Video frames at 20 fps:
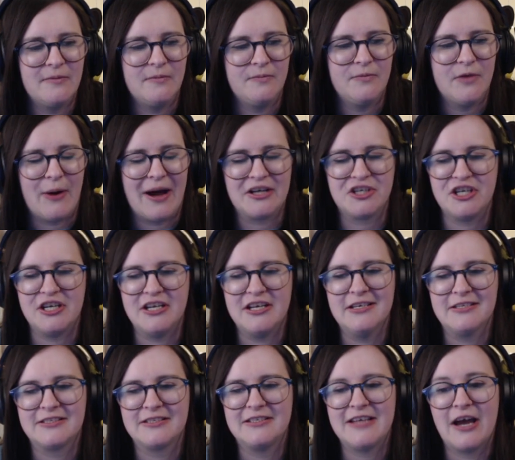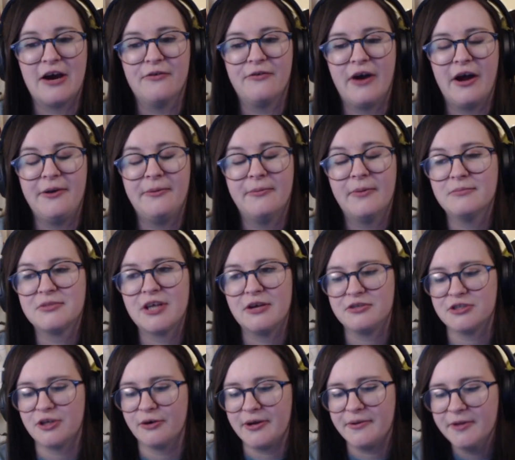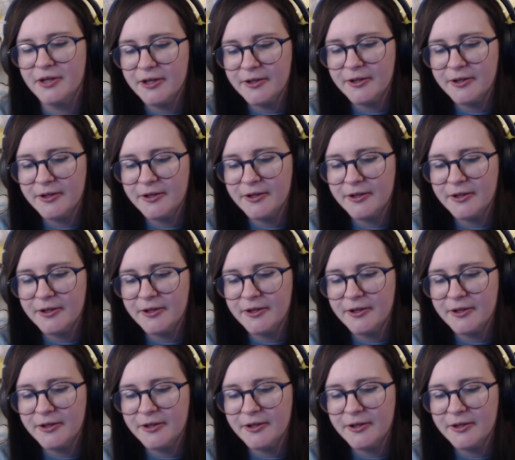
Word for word: No, actually, it is terrifying. I'm so sorry.